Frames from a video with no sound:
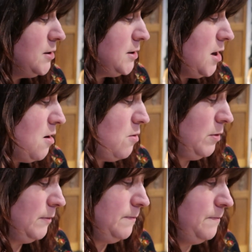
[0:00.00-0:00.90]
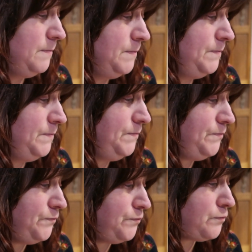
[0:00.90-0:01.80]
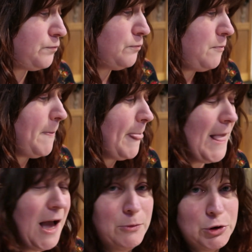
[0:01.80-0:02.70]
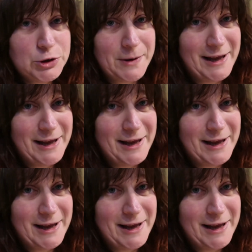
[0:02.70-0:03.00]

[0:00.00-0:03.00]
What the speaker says: So I'm not sure.